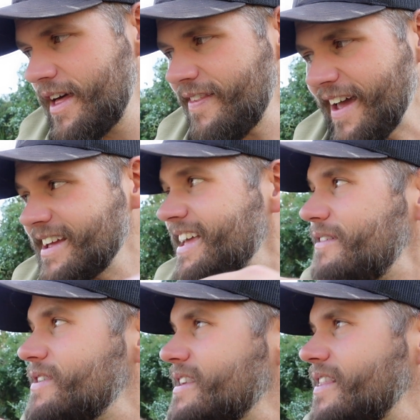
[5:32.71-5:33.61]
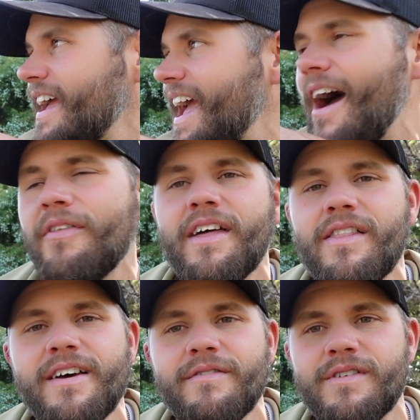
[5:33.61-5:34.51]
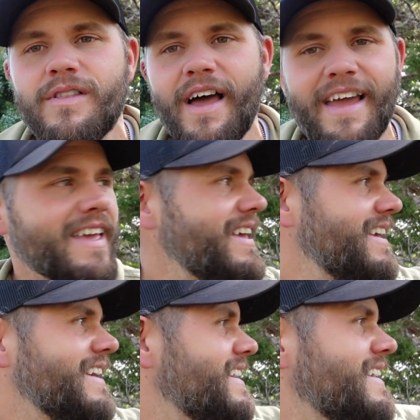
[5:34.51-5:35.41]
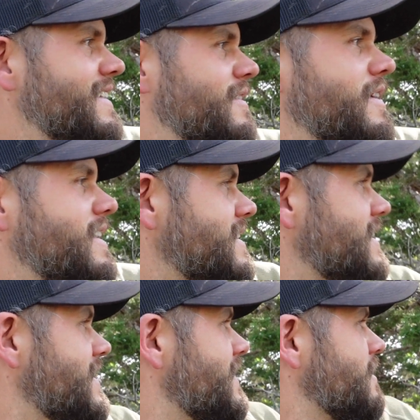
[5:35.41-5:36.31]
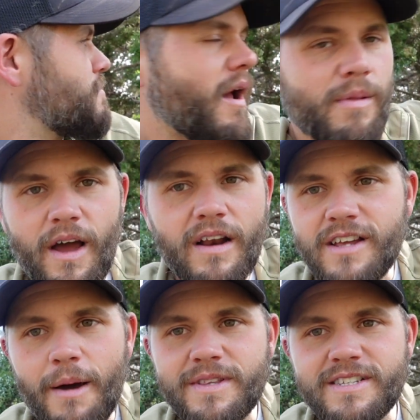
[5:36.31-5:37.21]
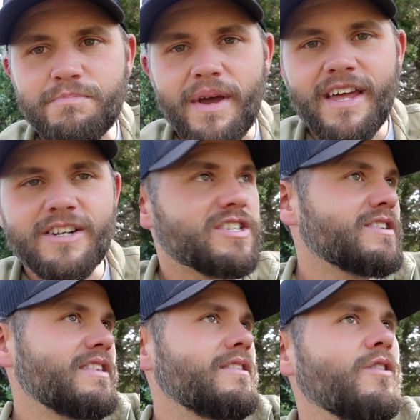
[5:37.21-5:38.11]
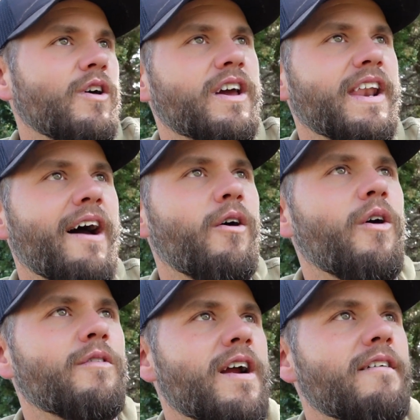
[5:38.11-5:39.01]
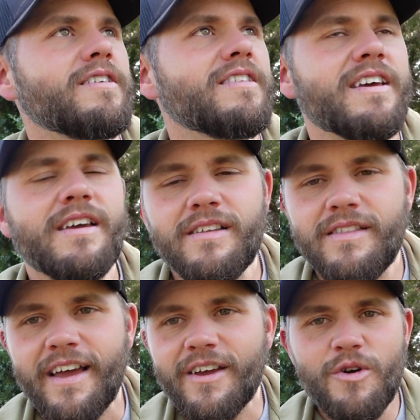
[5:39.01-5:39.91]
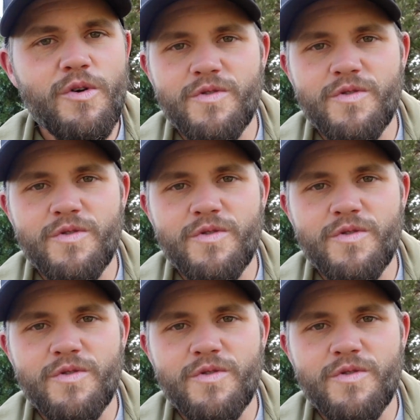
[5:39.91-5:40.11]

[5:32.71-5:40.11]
Like, even like how they lived, like they're probably on top of this bench looking out over everything. Like, who